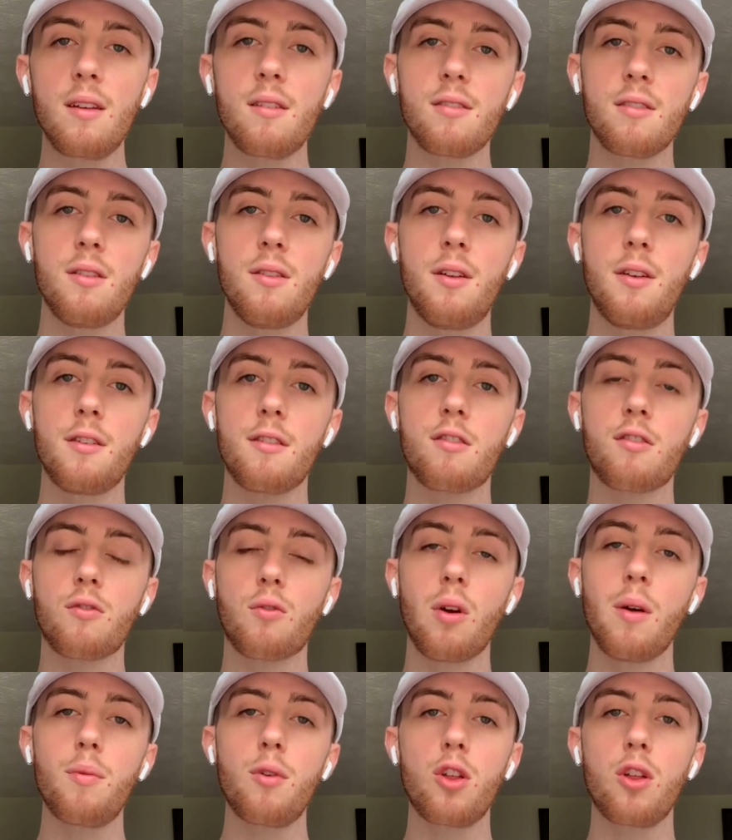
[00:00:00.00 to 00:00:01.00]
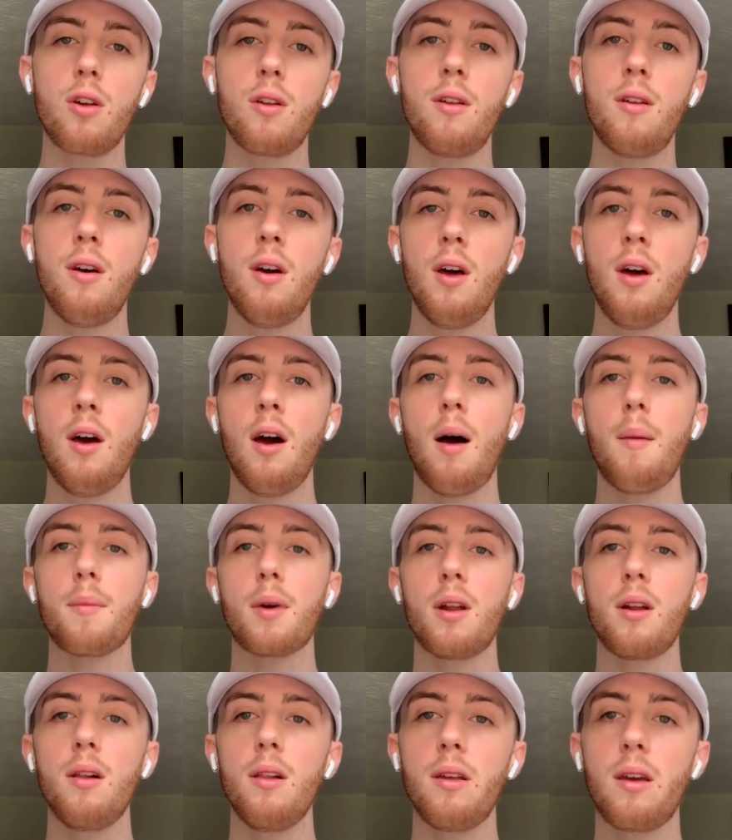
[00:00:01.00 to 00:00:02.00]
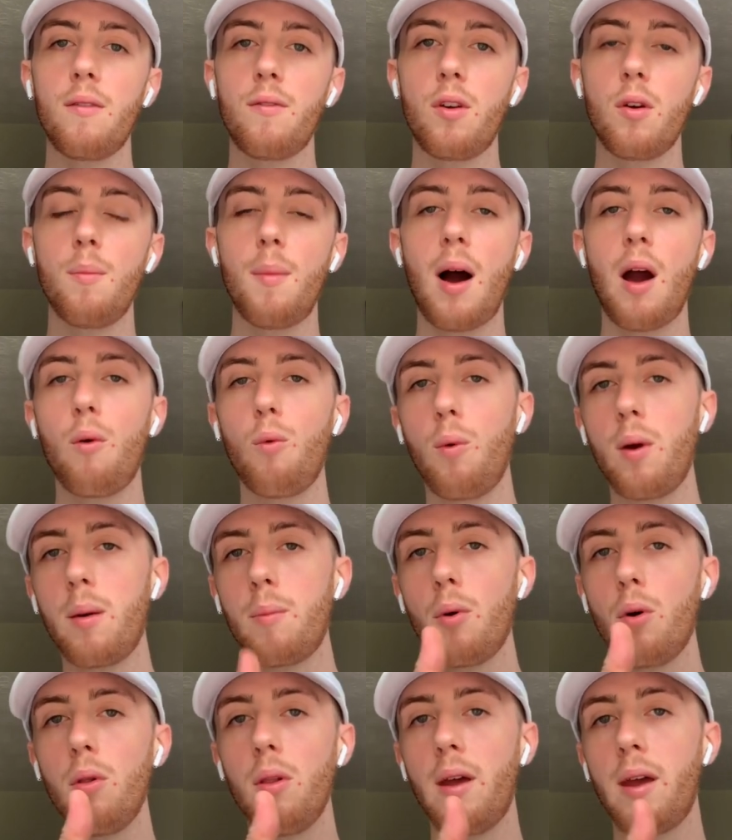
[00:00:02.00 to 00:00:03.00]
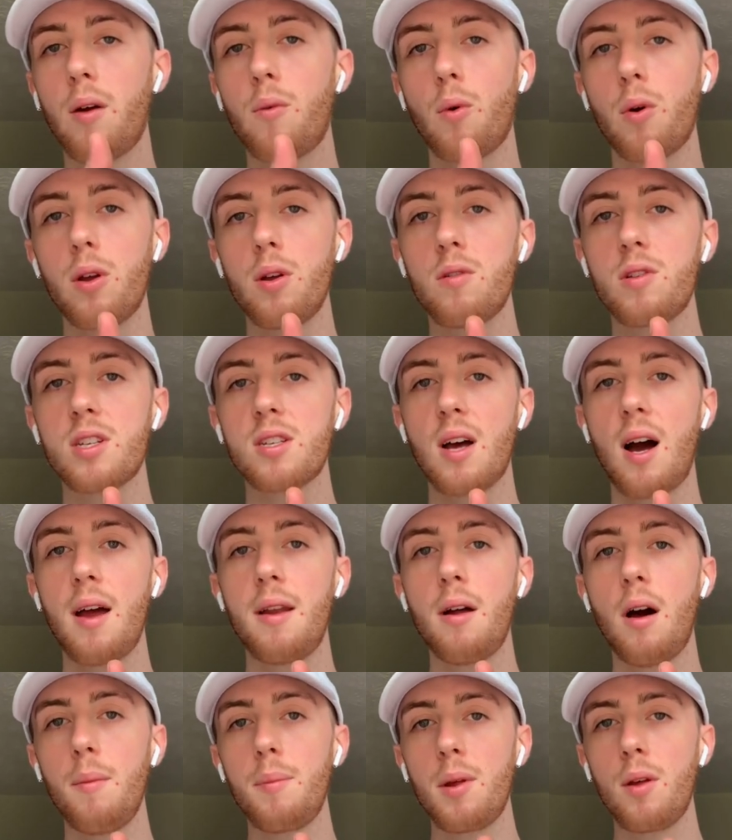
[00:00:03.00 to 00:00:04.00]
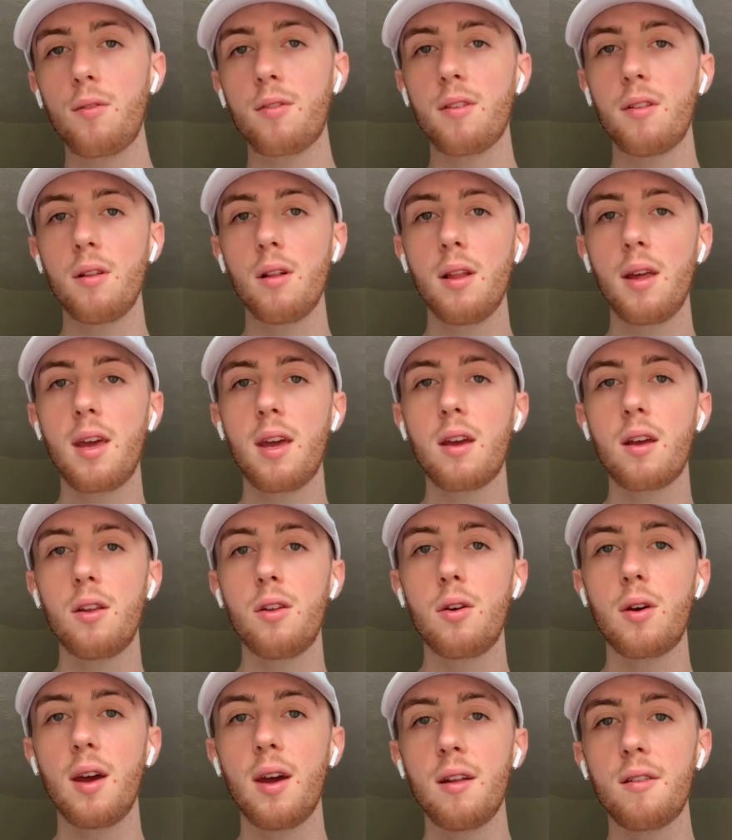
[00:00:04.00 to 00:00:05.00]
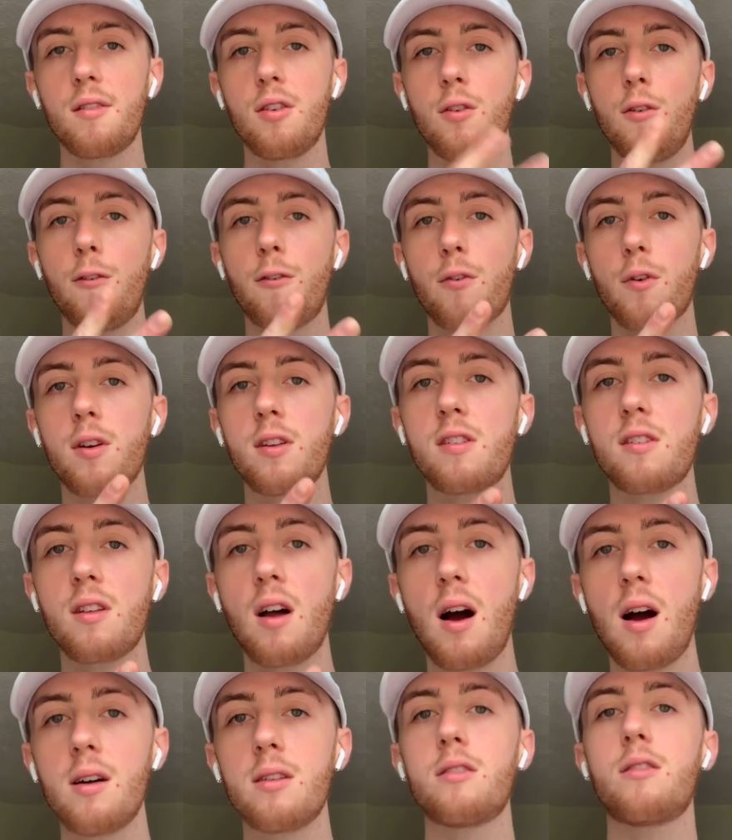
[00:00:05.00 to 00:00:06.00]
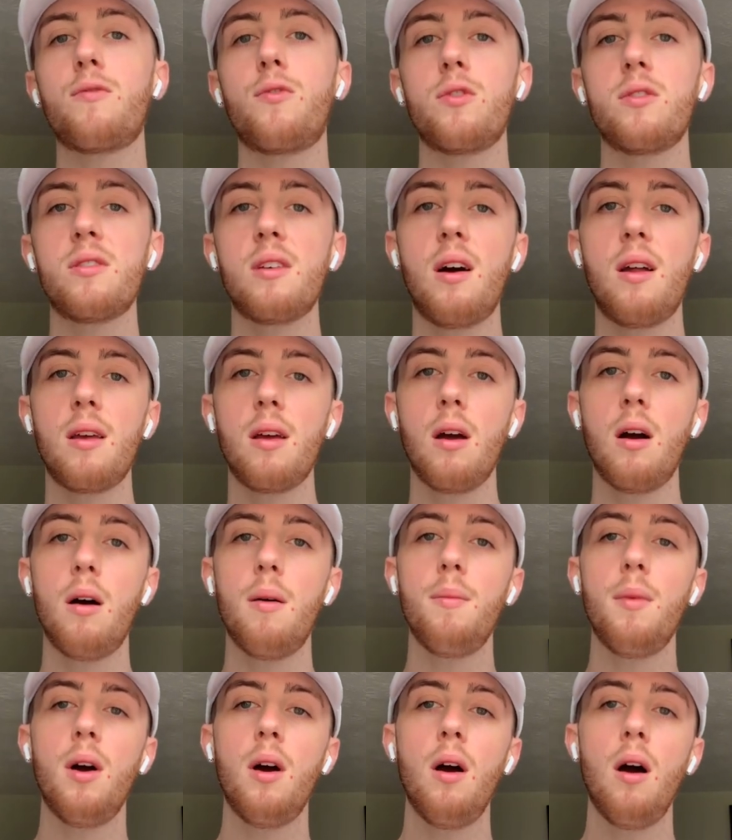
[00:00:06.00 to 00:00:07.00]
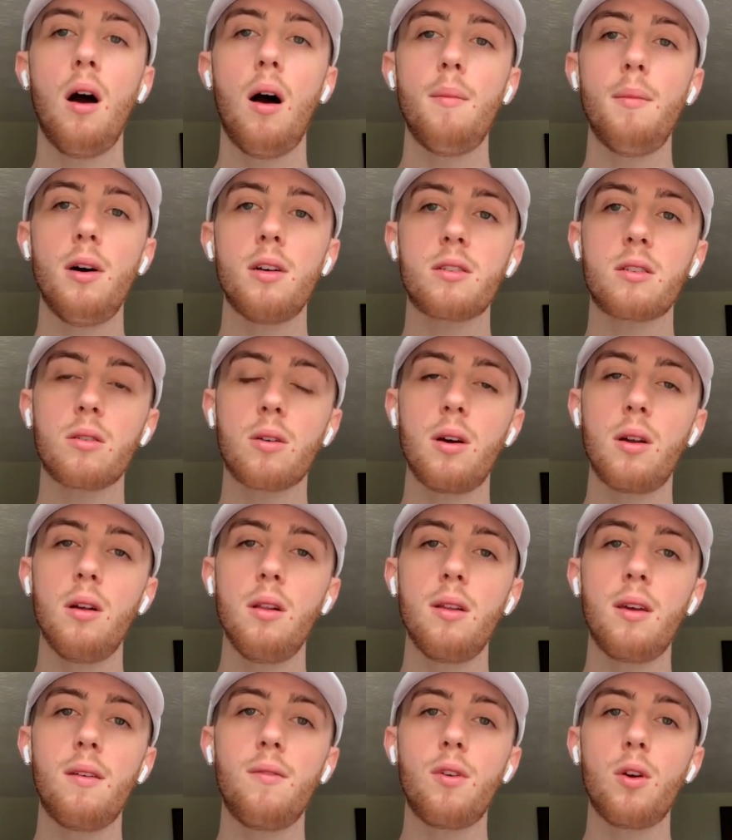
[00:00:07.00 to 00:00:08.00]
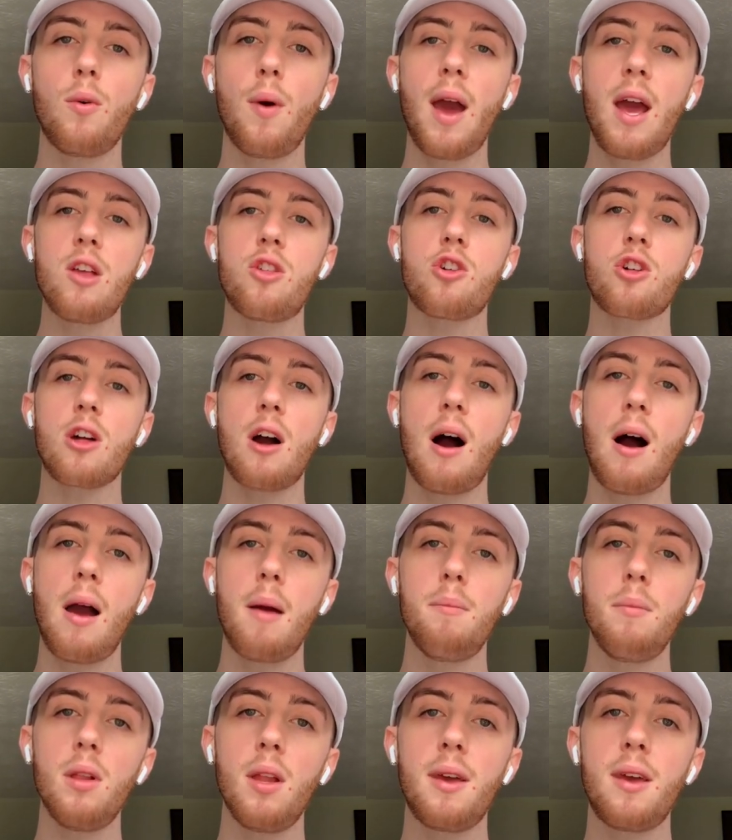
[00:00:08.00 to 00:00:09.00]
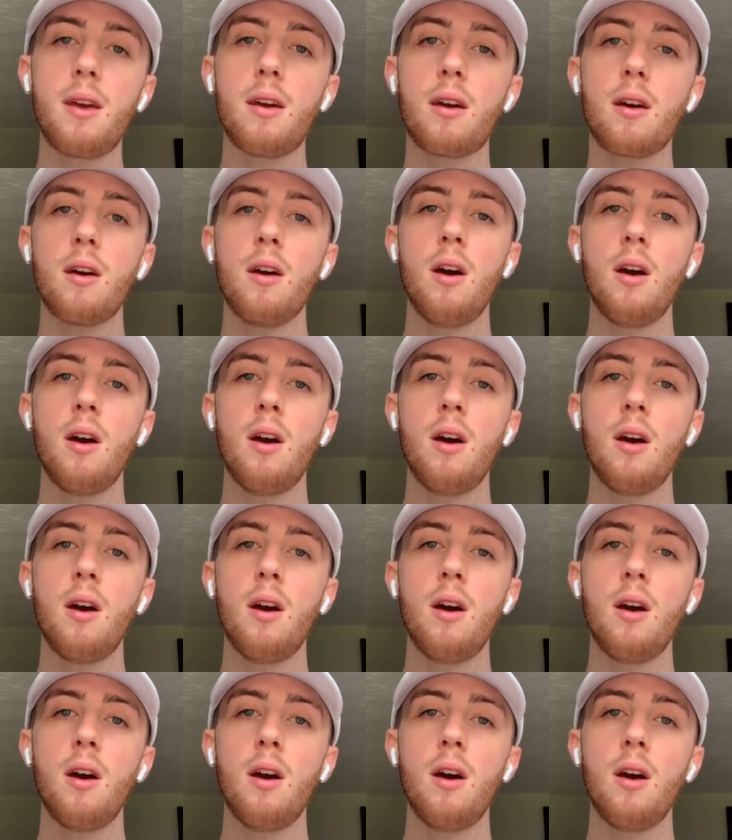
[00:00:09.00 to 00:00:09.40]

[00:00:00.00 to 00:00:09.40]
in the description. I'm going to leave you my Webull link where you sign up using the link and you get 2 free stocks for signing up. I'm also going to leave you a Chime link.